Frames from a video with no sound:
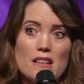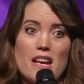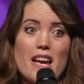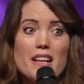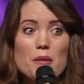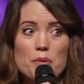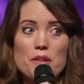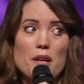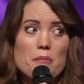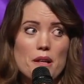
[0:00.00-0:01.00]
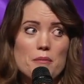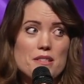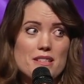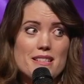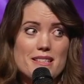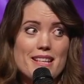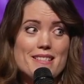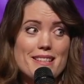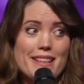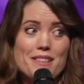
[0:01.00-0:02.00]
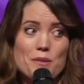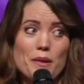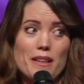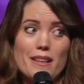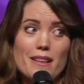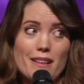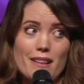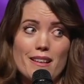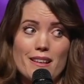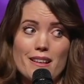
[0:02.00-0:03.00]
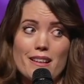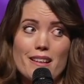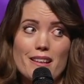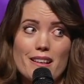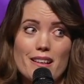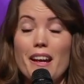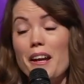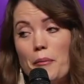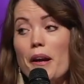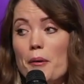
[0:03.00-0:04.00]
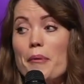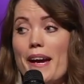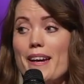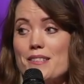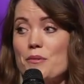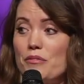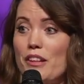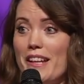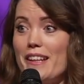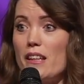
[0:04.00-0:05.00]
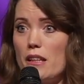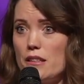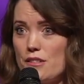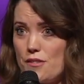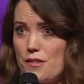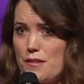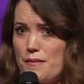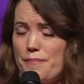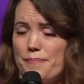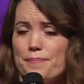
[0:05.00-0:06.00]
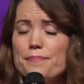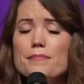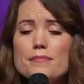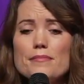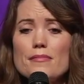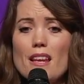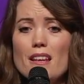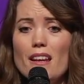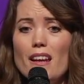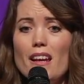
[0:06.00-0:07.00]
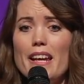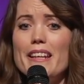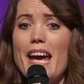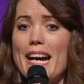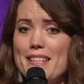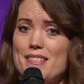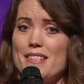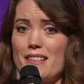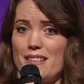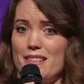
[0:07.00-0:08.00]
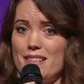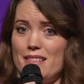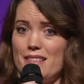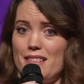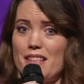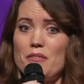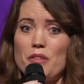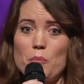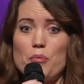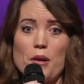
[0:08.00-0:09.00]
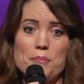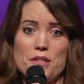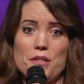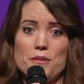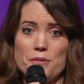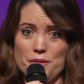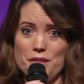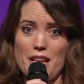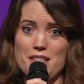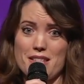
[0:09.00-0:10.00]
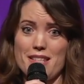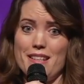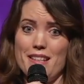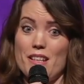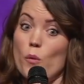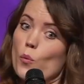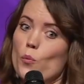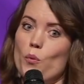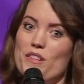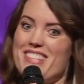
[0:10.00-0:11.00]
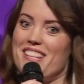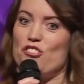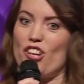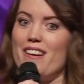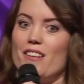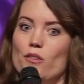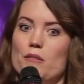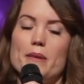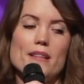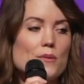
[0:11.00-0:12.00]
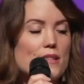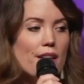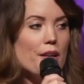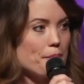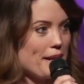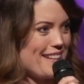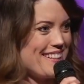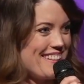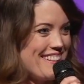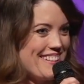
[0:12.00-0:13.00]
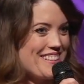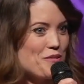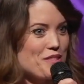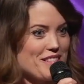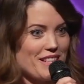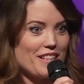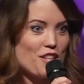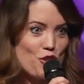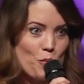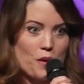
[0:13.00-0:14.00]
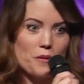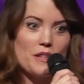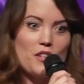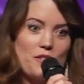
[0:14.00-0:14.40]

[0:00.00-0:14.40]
And he put Abraham to the test, and guess what? Abraham passed with flying colors. And Isaac, give him props too, as we say child, but he was a young man. He was a teenager, probably